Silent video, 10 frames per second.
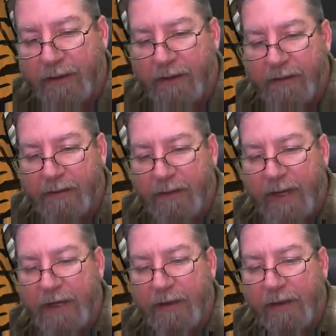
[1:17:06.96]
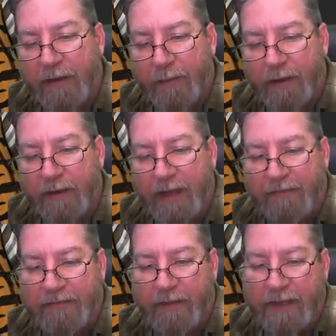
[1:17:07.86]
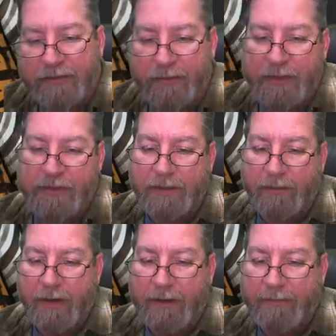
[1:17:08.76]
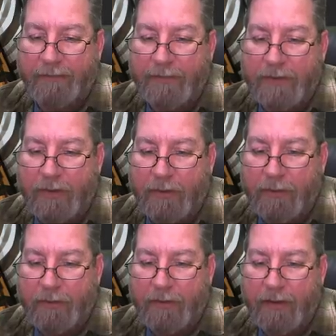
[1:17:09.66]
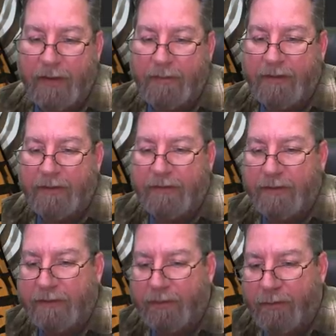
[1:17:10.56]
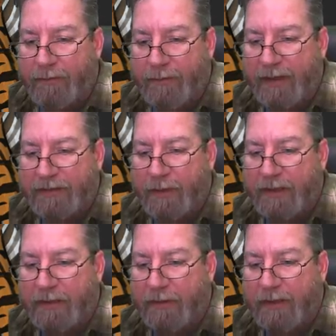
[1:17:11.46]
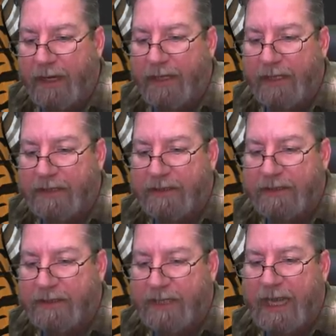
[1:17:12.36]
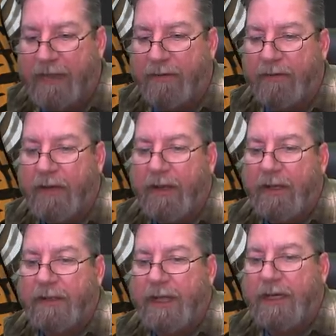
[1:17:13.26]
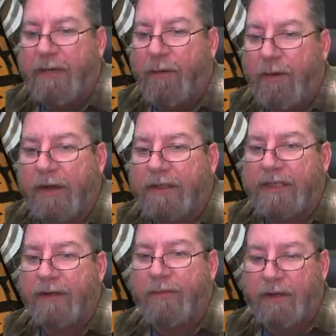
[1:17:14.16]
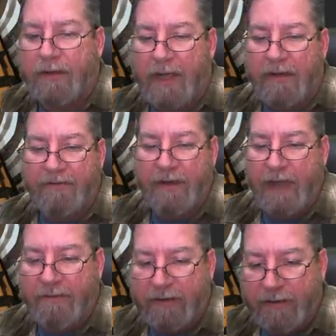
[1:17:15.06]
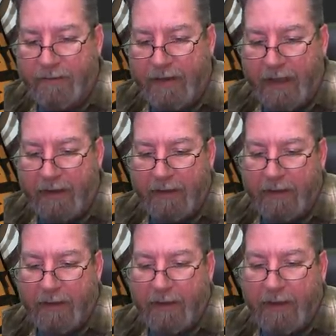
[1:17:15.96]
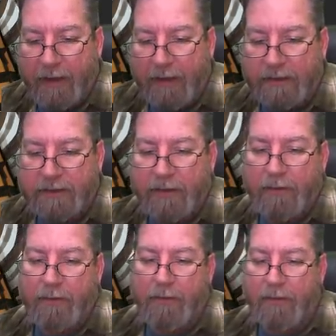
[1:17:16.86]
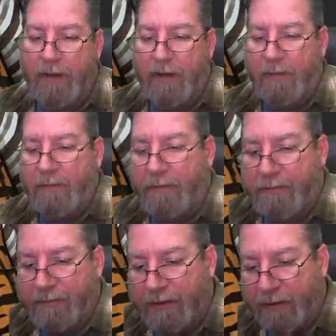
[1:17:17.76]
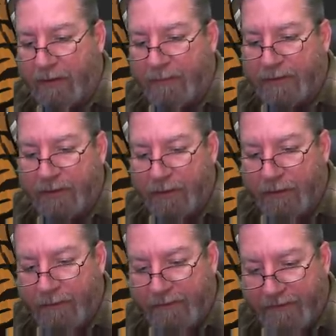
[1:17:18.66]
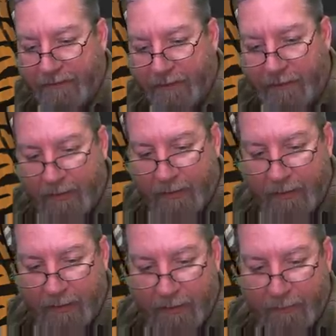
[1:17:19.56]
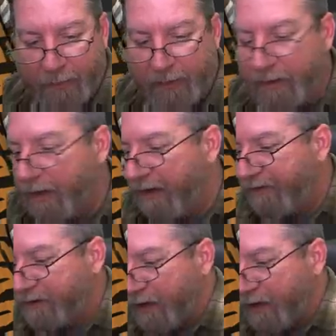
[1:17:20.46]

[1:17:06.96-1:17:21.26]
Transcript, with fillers: you got to look at real life. So that's traditional, right? So I mean, the, the best way to learn lighting is to see how lighting works in real life. You have to do that, and so um, you know, observe real life as